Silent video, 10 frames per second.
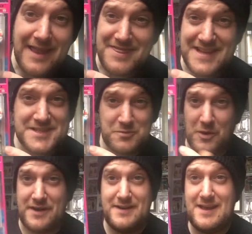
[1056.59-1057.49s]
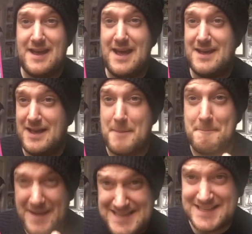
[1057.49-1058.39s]
This one,
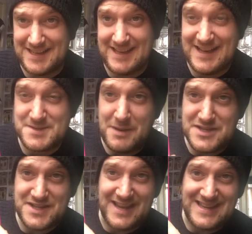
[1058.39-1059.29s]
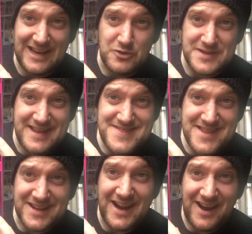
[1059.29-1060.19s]
amazingly, has managed to get yellowed in
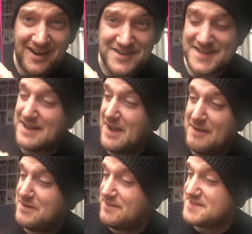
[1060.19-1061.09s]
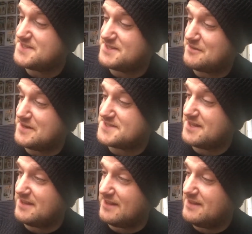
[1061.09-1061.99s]
the card. Now, I haven't had this in direct
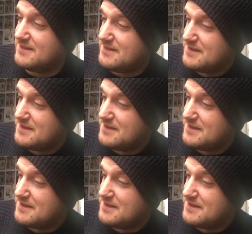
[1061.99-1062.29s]
sunlight.